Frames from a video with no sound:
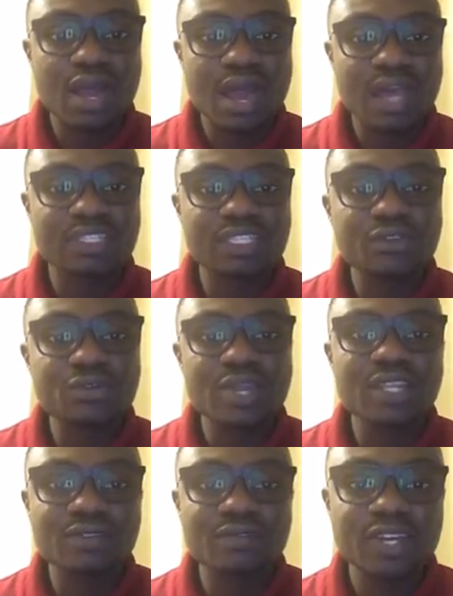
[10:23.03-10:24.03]
as
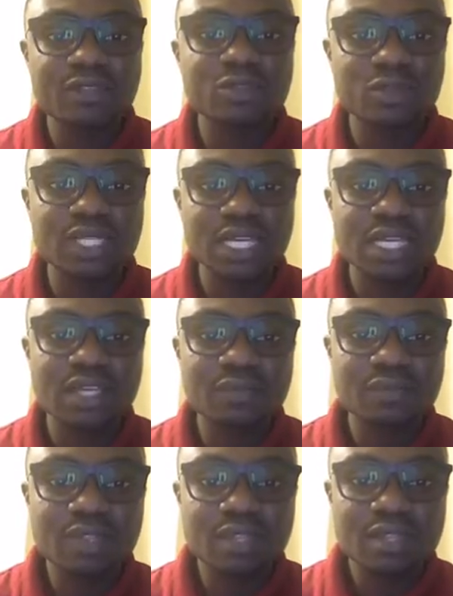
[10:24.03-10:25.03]
irrelevant today,
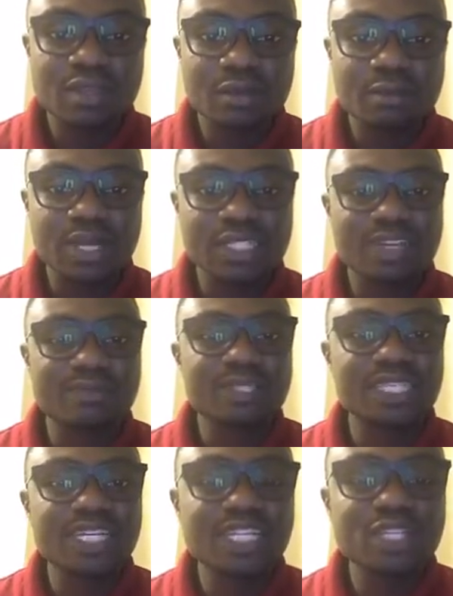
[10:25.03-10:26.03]
but I'm
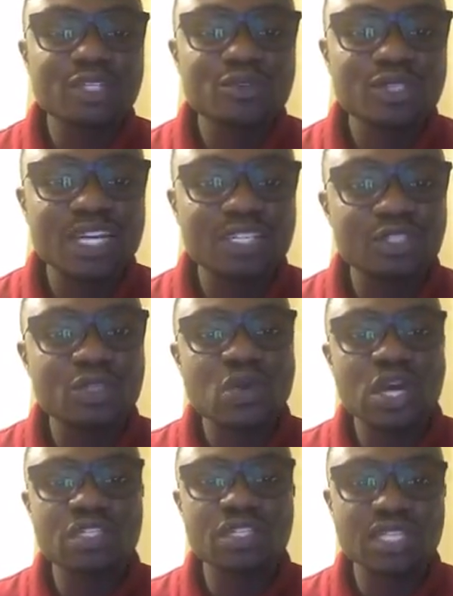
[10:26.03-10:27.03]
telling you that you
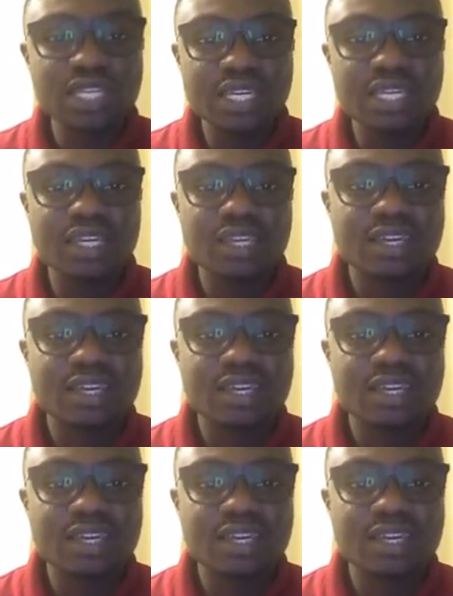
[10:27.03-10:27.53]
are unique.